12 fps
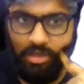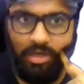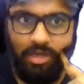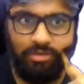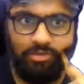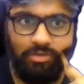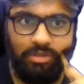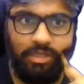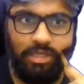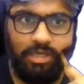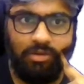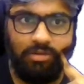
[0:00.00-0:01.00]

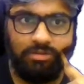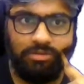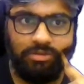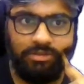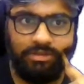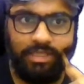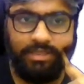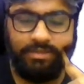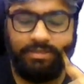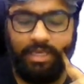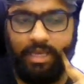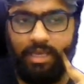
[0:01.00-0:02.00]
Atulya also says
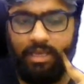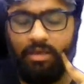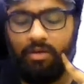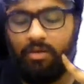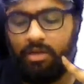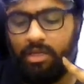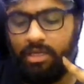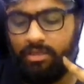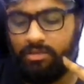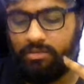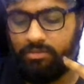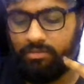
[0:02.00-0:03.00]
A. Alright.
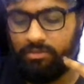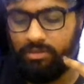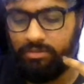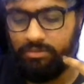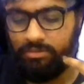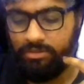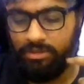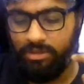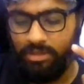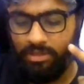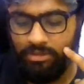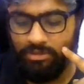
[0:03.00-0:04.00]

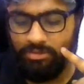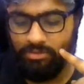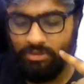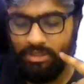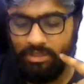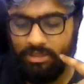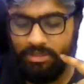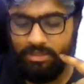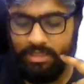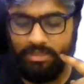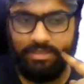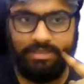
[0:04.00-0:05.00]
Sunidhi
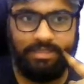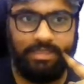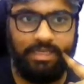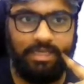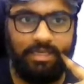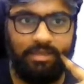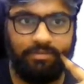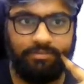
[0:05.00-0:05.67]
says C.